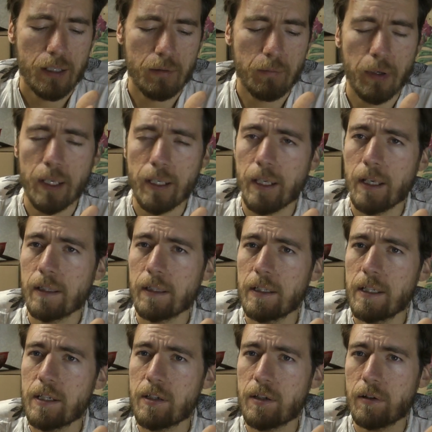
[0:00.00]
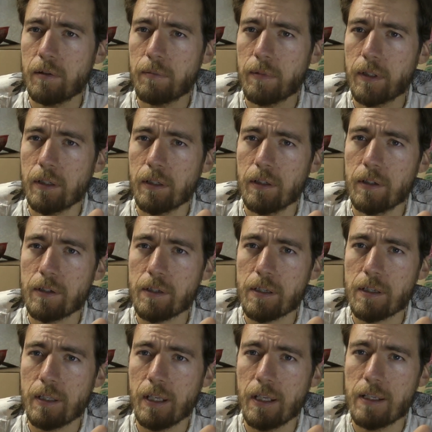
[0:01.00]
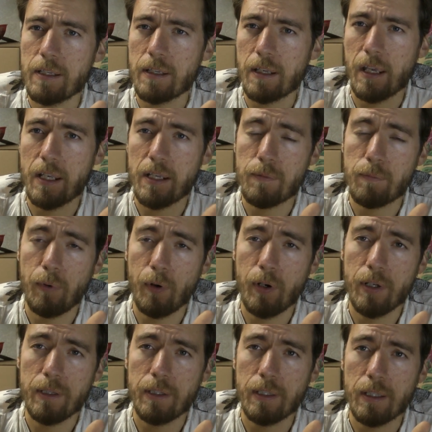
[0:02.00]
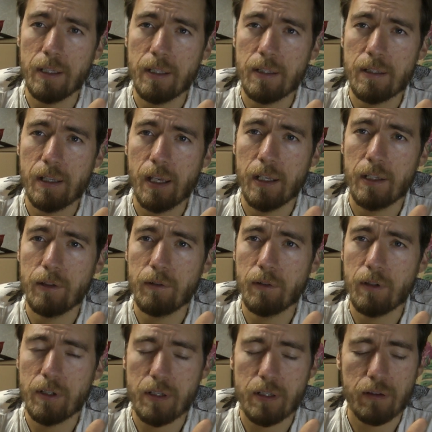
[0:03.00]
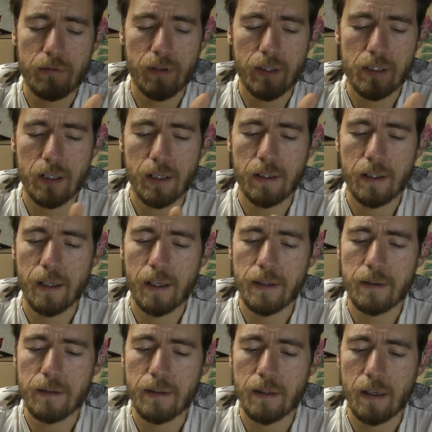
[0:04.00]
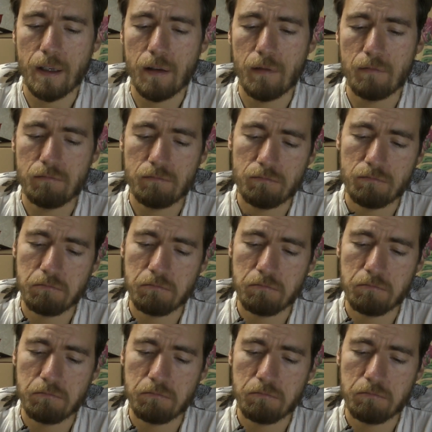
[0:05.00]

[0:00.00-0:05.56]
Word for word: you may get an issue because they say it's pointy, it's dangerous, things like that. Um,